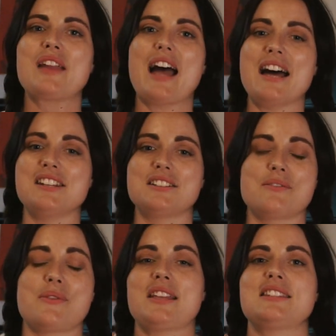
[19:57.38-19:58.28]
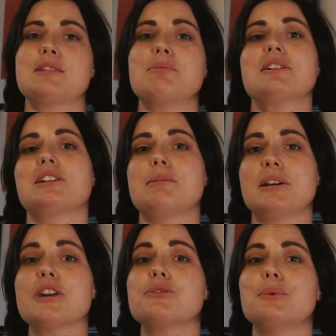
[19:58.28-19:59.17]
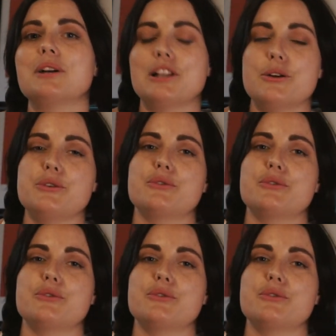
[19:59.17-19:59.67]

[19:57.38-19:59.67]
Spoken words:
and that's especially because we're close